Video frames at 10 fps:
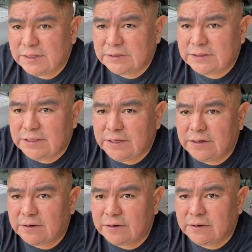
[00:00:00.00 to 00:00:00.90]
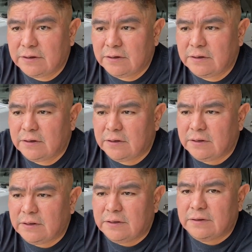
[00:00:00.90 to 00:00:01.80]
this here.
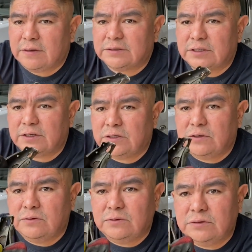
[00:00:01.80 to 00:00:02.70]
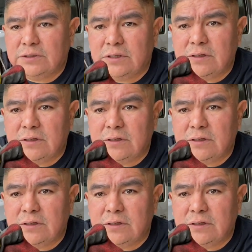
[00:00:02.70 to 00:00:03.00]
There's a huge